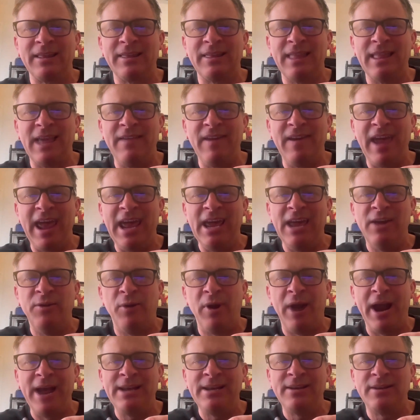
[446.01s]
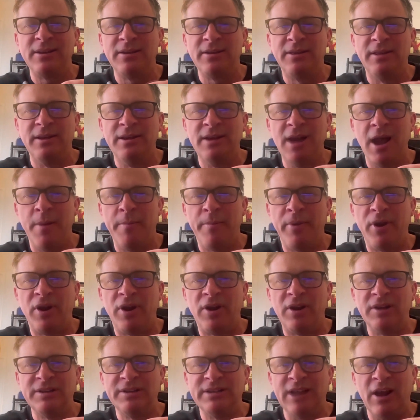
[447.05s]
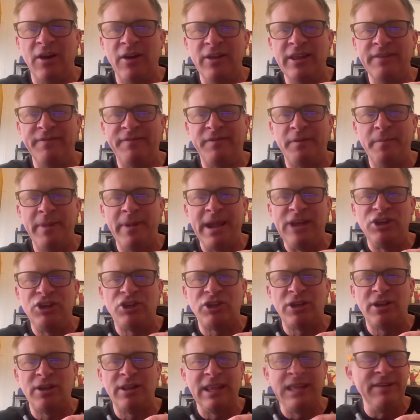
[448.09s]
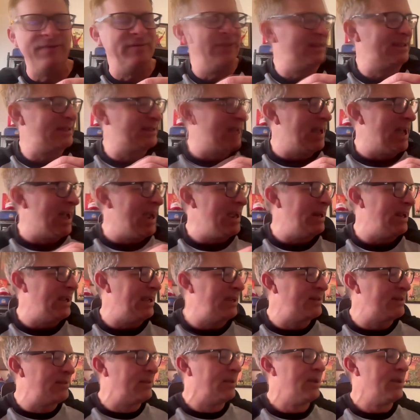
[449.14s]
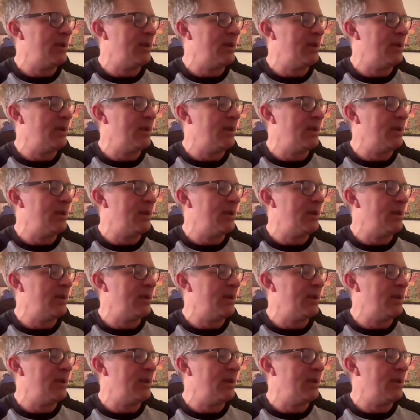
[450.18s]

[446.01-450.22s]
They handwrite the numbers and all the information. They even sign it.